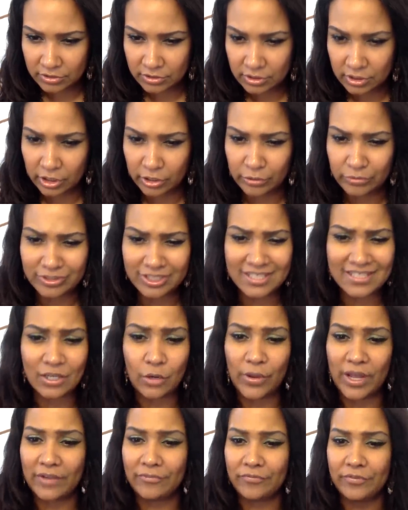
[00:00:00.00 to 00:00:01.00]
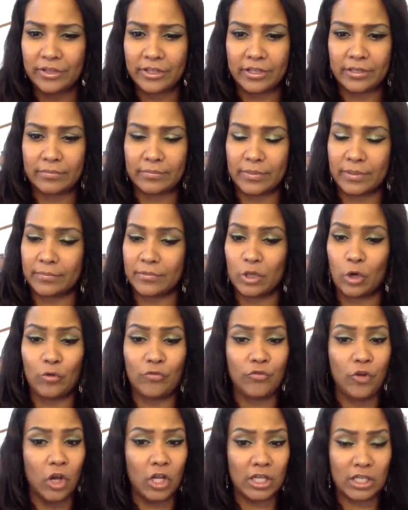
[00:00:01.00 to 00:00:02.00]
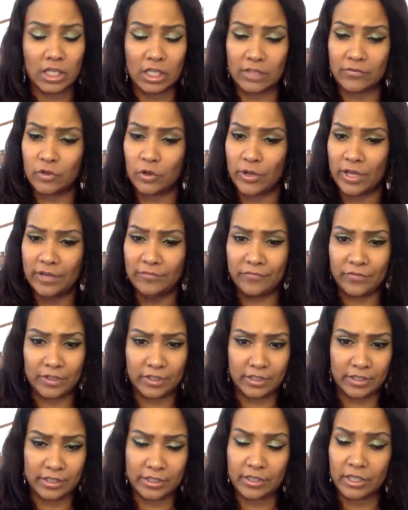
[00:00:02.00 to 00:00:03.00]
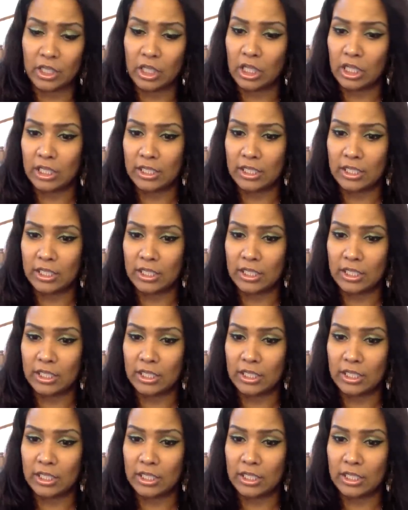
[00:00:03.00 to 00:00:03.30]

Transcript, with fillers: no, just go have fun. Go fall in love, go have fun.